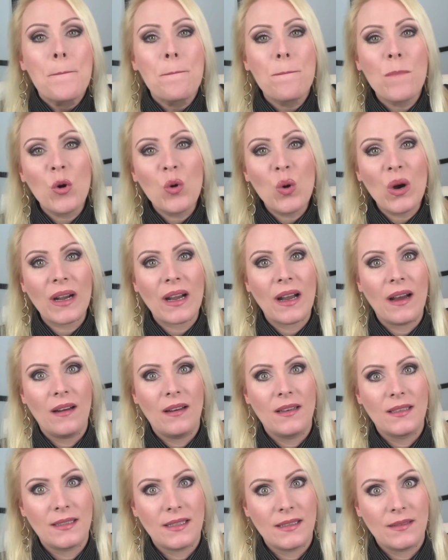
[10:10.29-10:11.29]
more
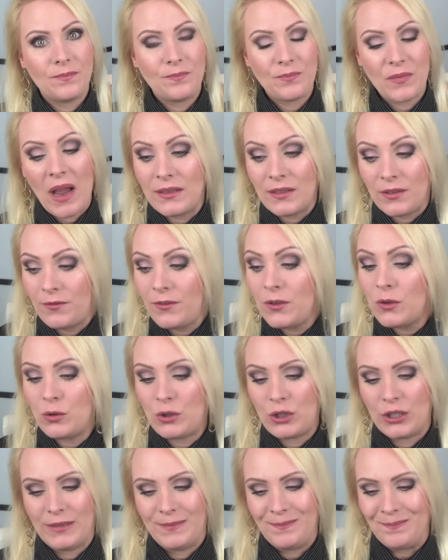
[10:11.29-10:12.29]
colors in the
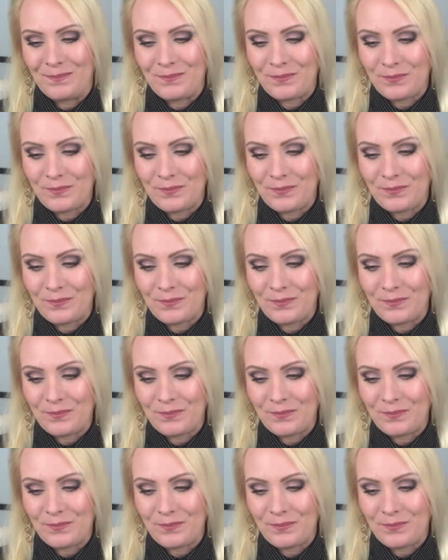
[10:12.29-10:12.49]
future.